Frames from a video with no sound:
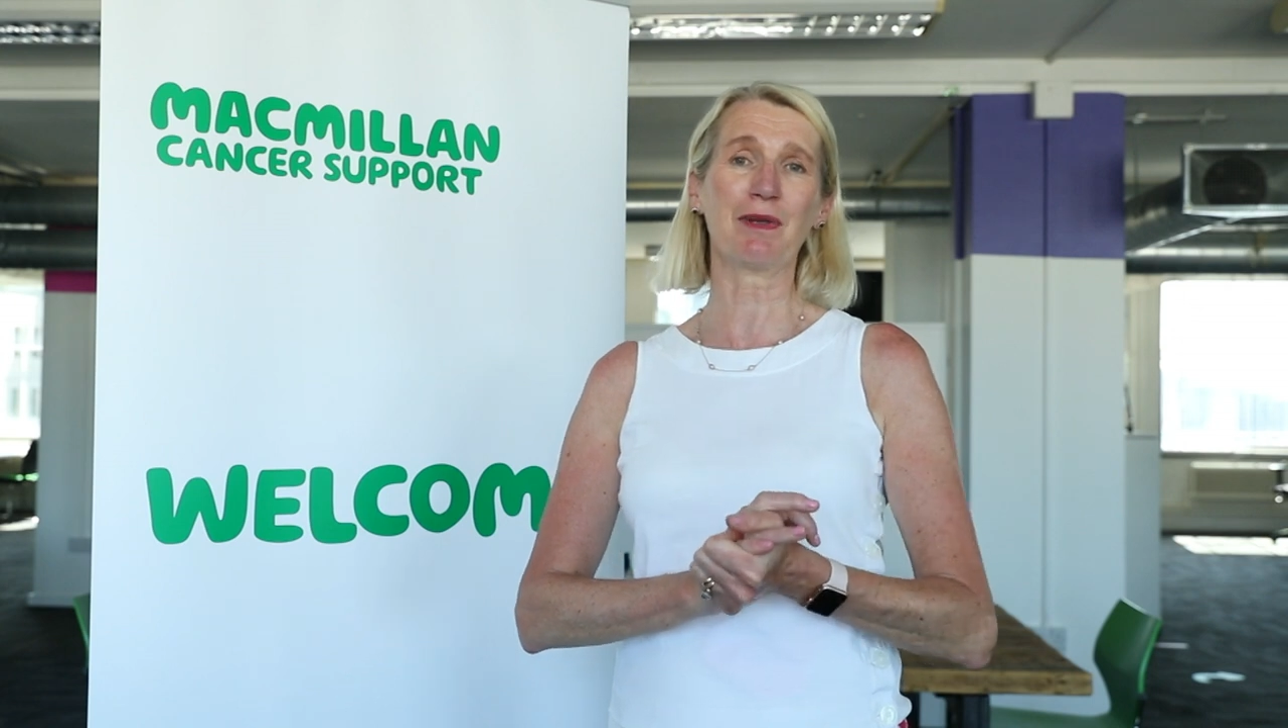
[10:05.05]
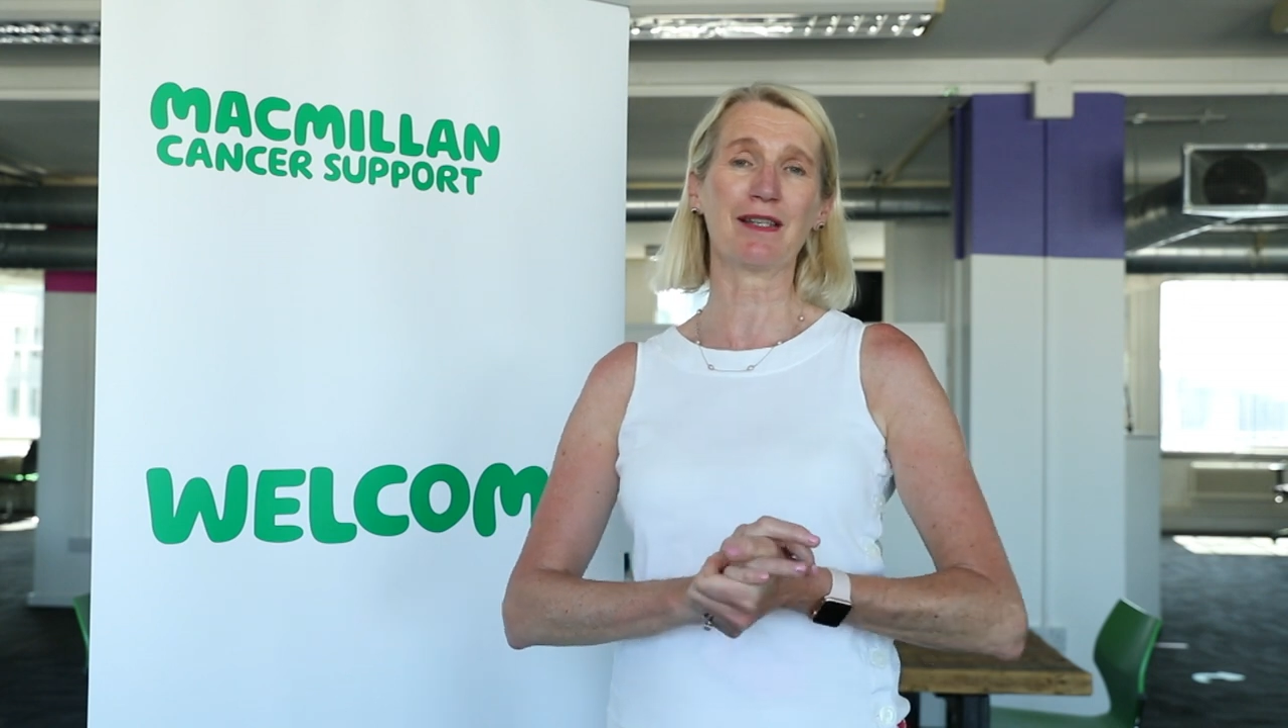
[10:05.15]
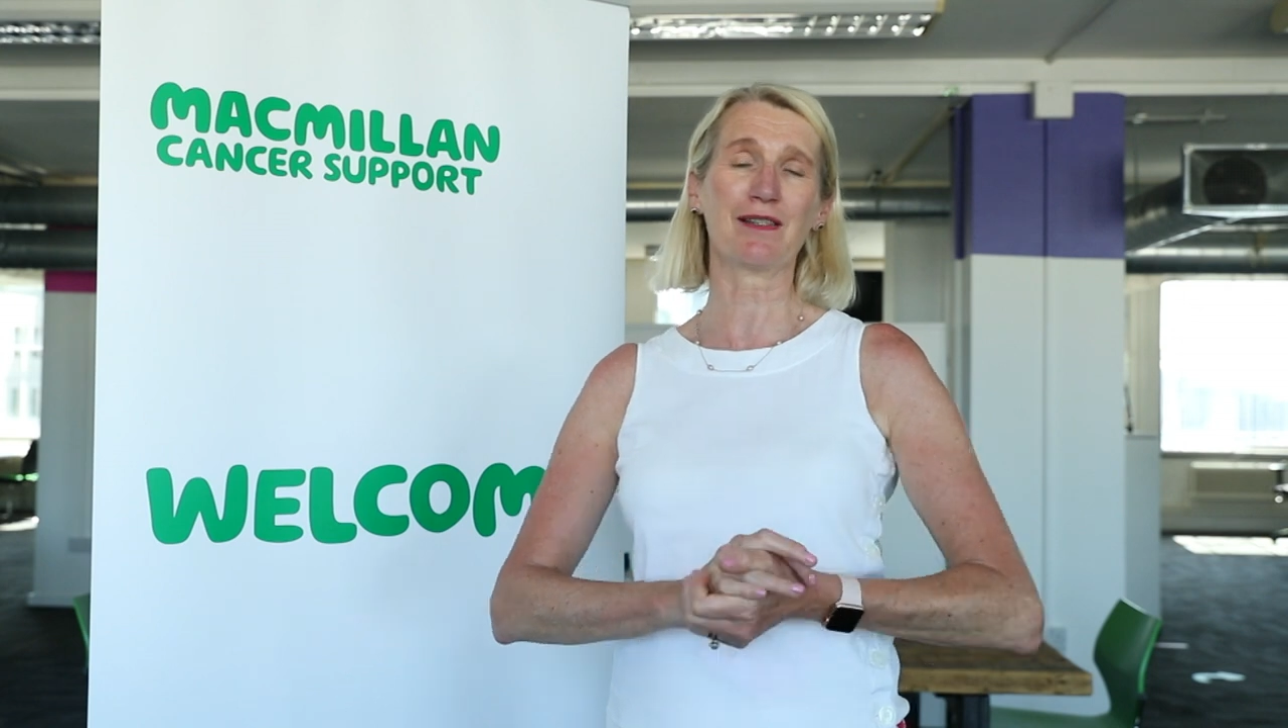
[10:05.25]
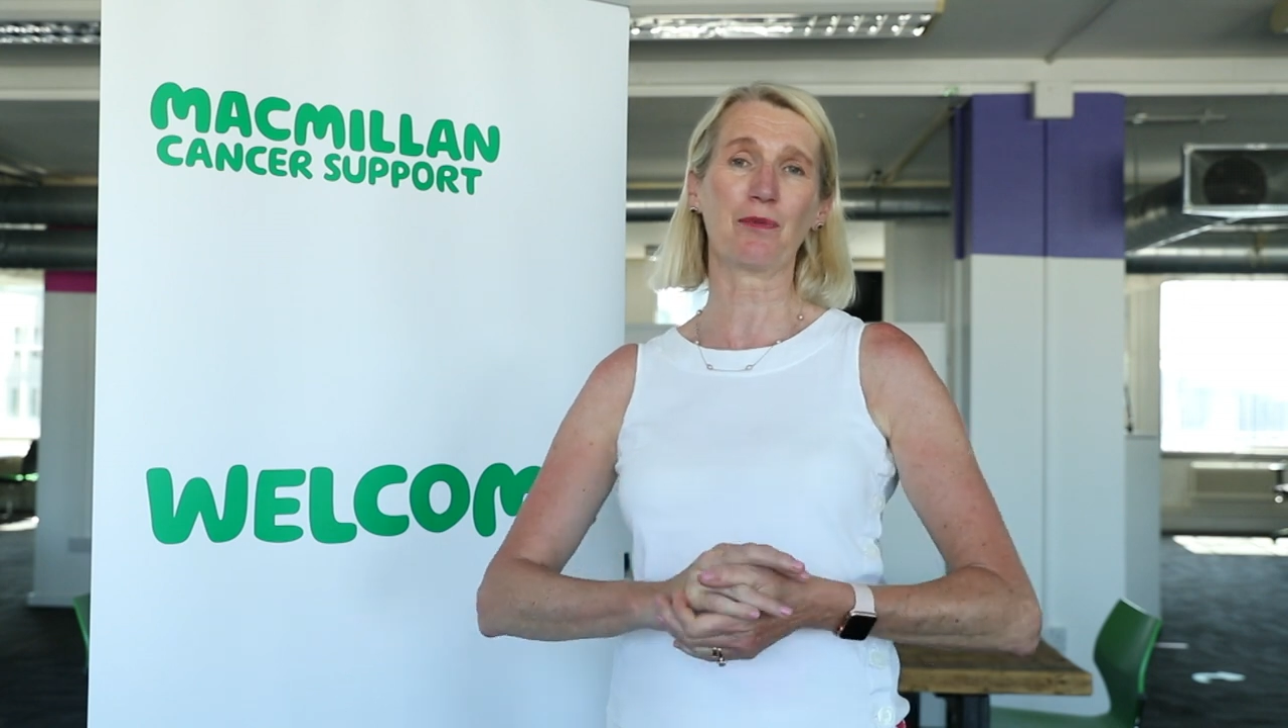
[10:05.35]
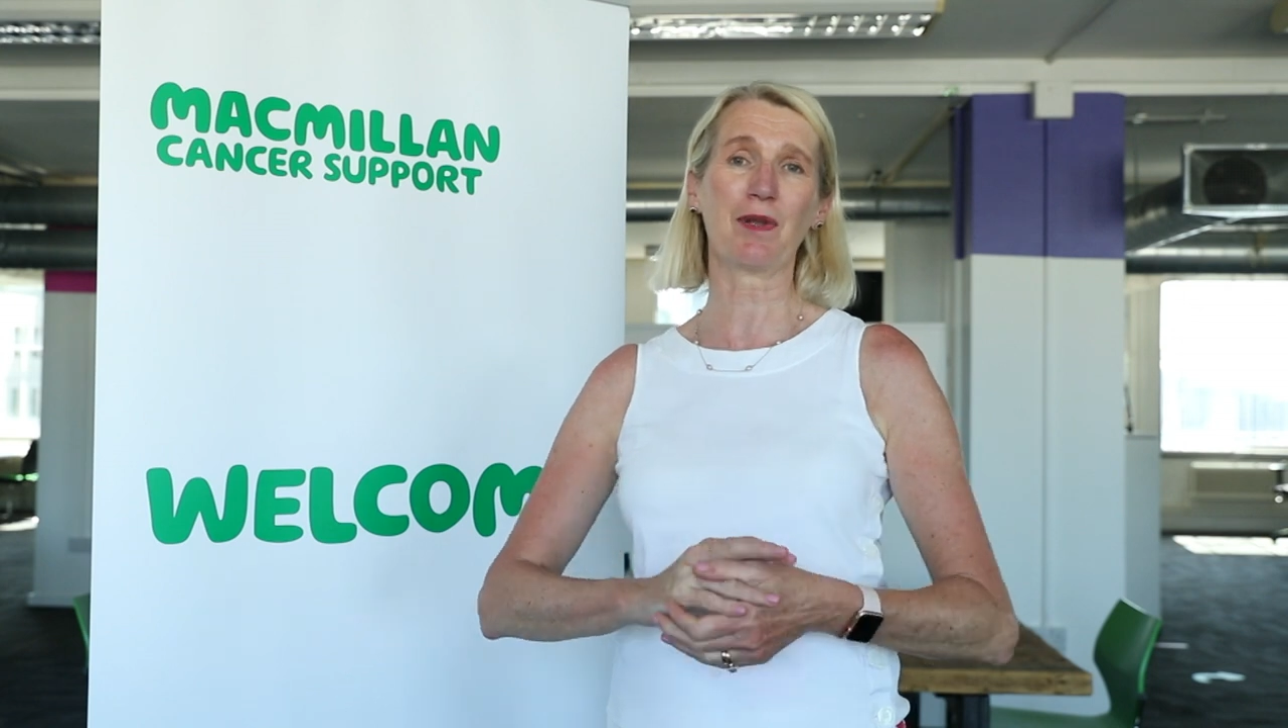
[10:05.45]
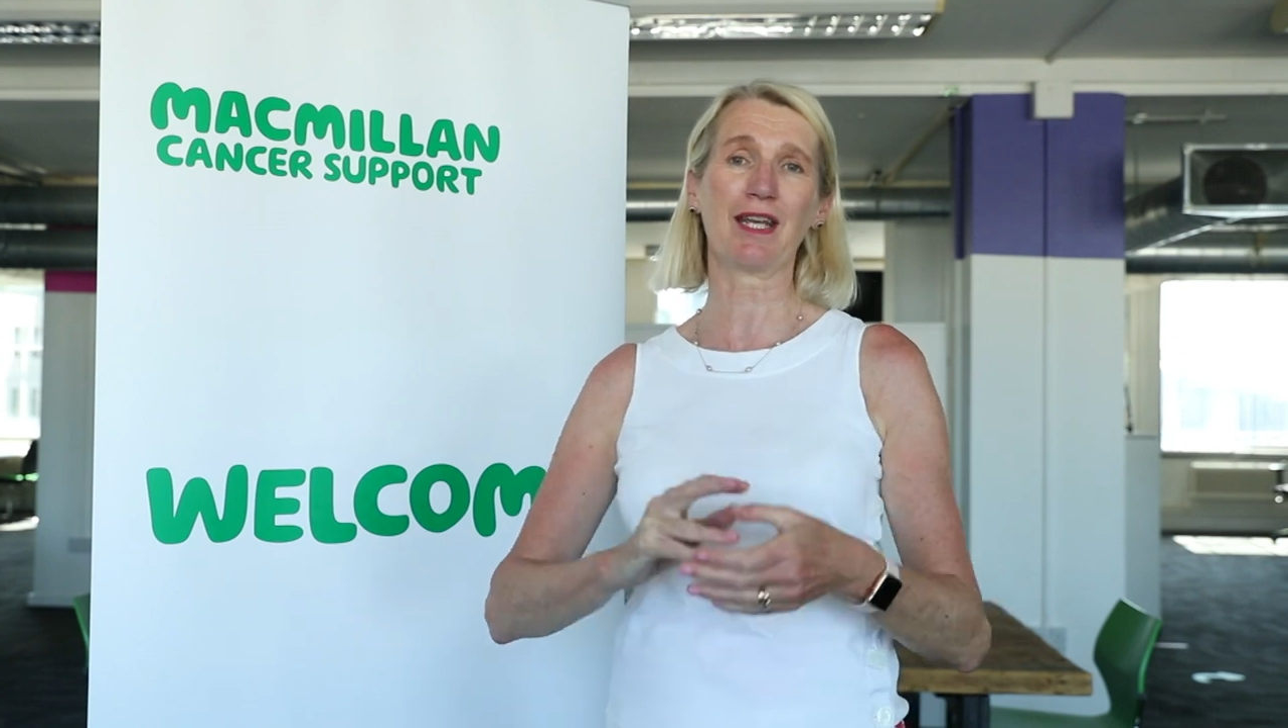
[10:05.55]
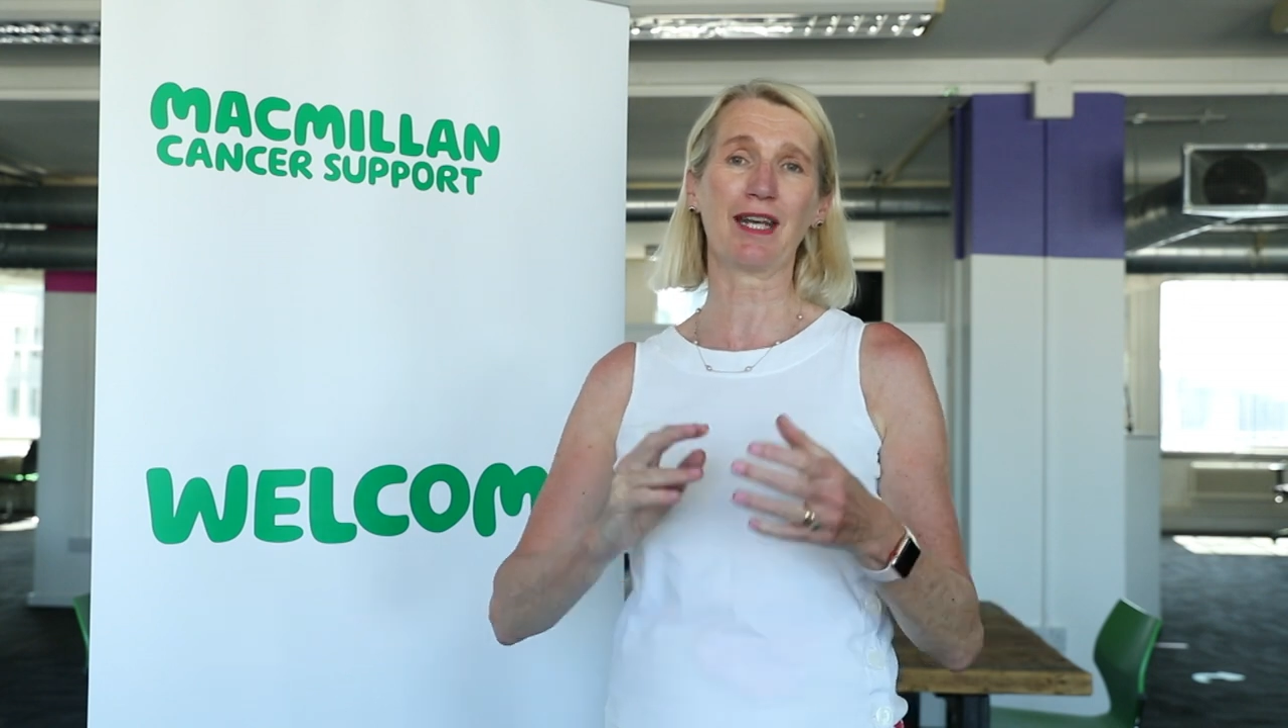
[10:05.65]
means that we